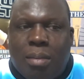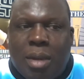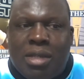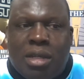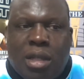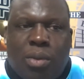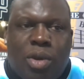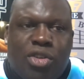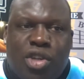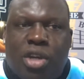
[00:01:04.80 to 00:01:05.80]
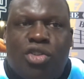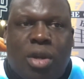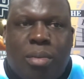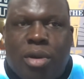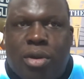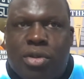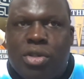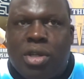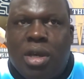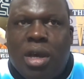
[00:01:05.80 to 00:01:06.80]
basically, we exchanged
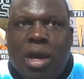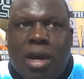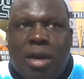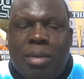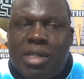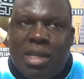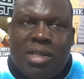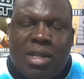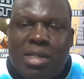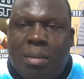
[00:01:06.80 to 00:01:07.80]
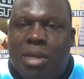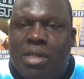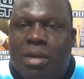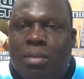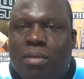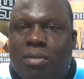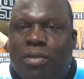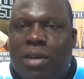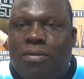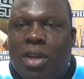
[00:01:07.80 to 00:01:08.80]
numbers. He said he's going to send me some
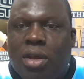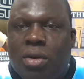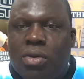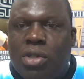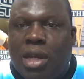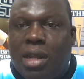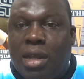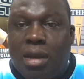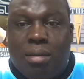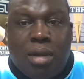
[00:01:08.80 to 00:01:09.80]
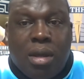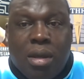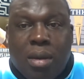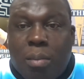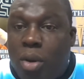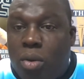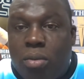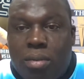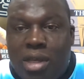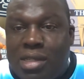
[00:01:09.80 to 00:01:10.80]
fight videos, and then
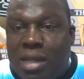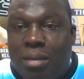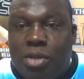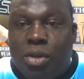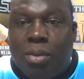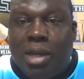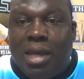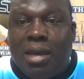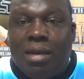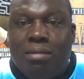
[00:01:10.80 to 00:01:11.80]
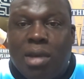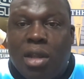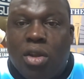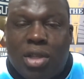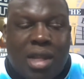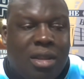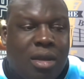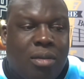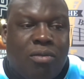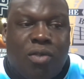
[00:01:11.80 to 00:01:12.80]
boom, he sent them to me. I looked at
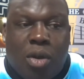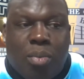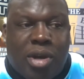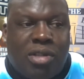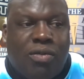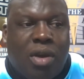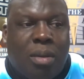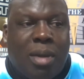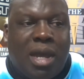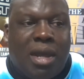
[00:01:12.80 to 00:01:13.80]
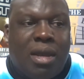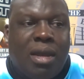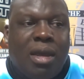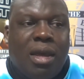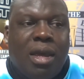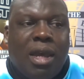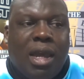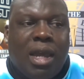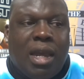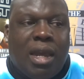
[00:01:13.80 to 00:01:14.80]
them. Very impressive young man.
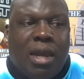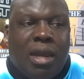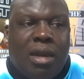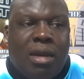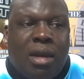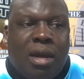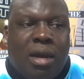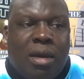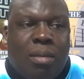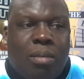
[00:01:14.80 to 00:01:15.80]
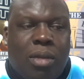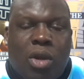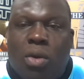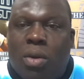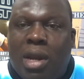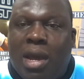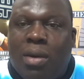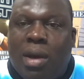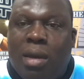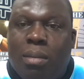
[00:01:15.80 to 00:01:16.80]
And
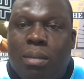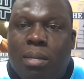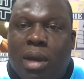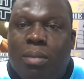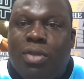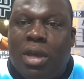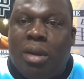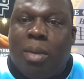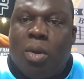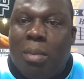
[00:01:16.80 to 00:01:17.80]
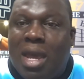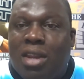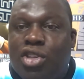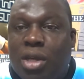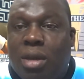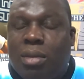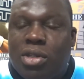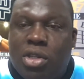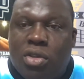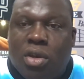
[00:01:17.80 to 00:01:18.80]
now I'm thinking about managing him
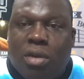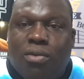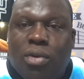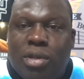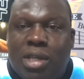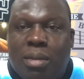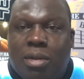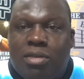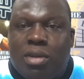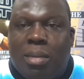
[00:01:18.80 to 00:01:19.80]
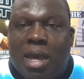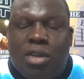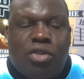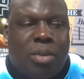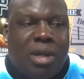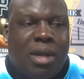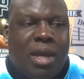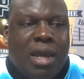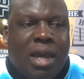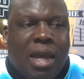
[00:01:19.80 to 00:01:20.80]
because he's looking for a team and some management.
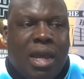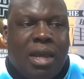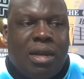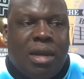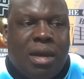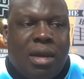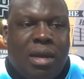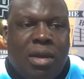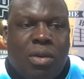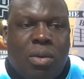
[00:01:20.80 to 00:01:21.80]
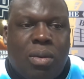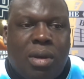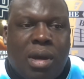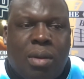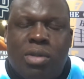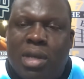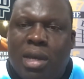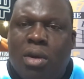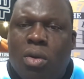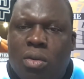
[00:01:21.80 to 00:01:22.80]
And I was
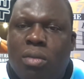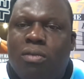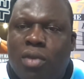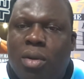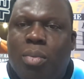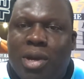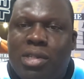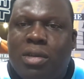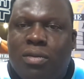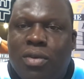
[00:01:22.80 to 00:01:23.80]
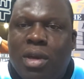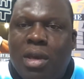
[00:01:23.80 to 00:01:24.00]
like, oh, very impressive.